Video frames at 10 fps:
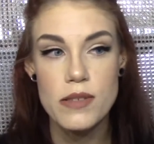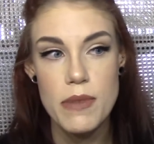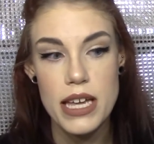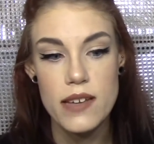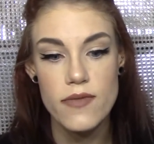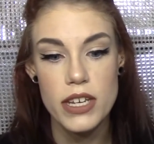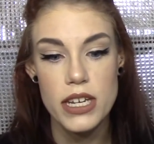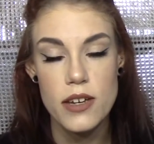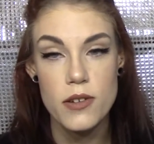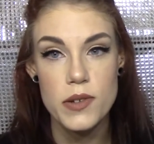makeup
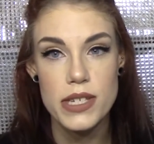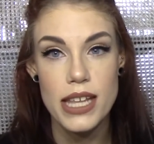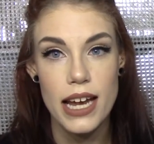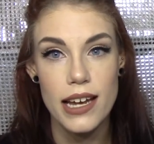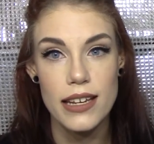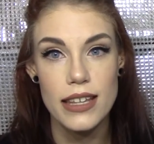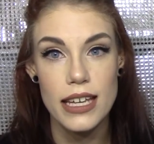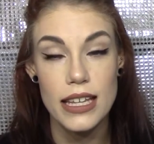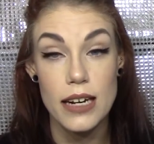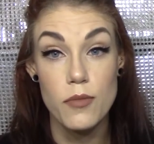videos, that kind of thing
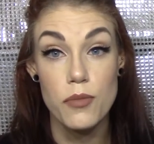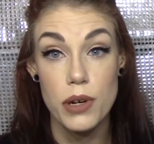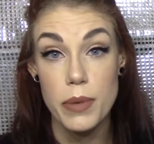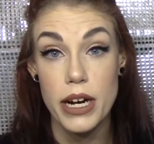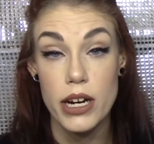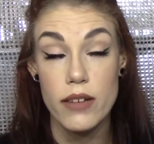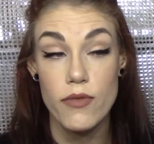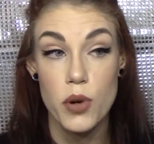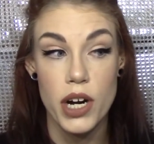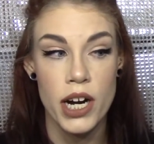that I'm preparing
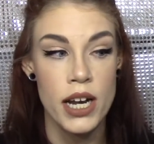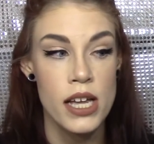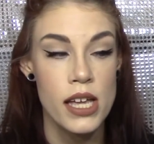for.